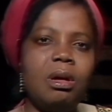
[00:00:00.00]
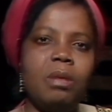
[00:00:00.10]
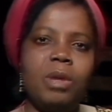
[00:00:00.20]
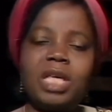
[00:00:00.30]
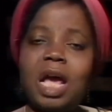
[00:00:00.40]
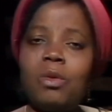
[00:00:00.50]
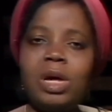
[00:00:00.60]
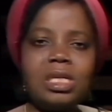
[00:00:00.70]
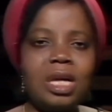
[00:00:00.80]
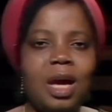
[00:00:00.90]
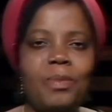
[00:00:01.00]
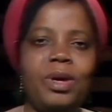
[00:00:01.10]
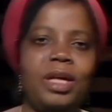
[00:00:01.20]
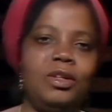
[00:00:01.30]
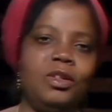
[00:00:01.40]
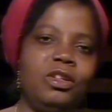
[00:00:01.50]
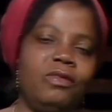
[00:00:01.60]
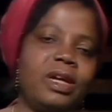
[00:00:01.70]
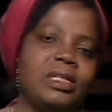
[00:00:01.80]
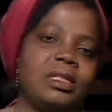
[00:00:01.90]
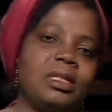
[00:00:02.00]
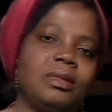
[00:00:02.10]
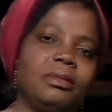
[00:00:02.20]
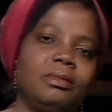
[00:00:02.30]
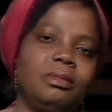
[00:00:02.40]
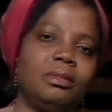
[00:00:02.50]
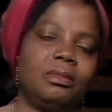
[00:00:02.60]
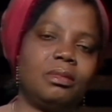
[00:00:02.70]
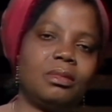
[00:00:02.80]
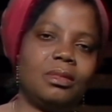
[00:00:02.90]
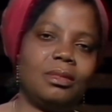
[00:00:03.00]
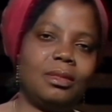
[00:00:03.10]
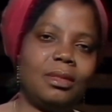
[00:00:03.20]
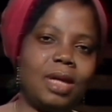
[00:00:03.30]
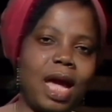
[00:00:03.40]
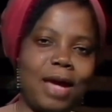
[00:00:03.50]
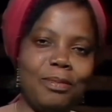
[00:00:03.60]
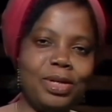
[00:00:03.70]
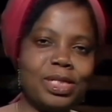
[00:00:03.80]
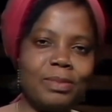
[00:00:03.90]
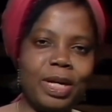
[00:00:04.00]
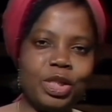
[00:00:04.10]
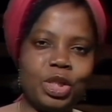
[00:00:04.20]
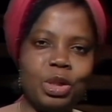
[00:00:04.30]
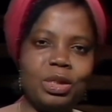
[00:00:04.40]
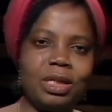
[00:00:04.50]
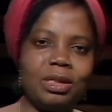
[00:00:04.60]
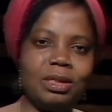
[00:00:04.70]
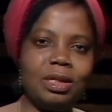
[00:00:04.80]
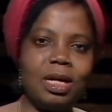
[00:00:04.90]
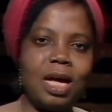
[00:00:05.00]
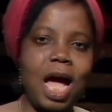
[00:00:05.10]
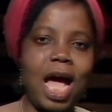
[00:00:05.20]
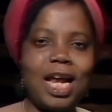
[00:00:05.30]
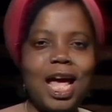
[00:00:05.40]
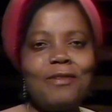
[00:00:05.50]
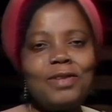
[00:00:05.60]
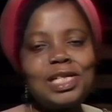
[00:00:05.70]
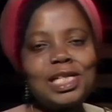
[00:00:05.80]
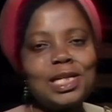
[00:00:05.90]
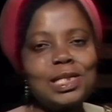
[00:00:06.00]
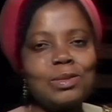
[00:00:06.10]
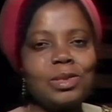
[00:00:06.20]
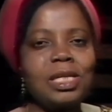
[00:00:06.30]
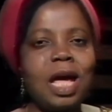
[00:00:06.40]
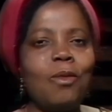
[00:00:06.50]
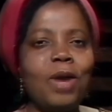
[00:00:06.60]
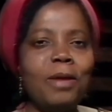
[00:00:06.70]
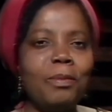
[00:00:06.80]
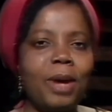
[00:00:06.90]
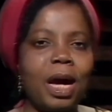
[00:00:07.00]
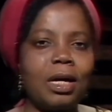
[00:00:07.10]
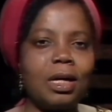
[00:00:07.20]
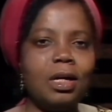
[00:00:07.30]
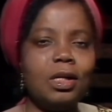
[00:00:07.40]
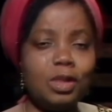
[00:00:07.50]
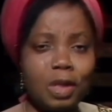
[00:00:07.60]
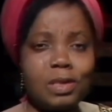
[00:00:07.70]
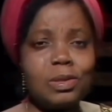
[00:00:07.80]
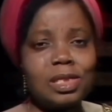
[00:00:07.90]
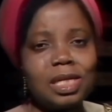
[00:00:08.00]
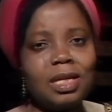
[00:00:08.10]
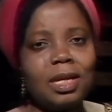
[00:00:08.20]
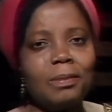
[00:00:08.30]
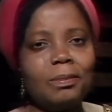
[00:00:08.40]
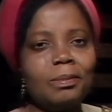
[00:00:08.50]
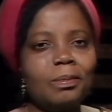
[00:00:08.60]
But I wasn't happy at the university. I missed my children, and every 6 weeks I went back just to see them.